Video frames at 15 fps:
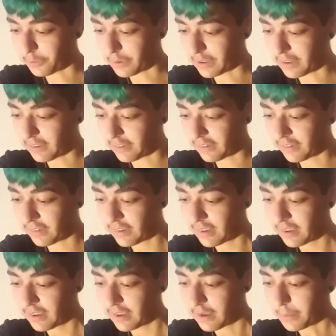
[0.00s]
ones.
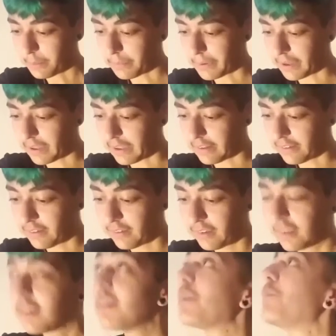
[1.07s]
But...
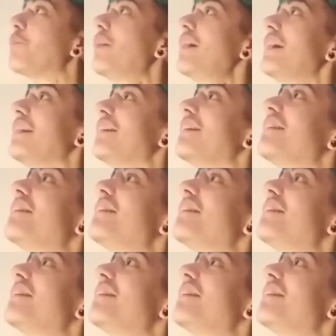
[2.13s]
What?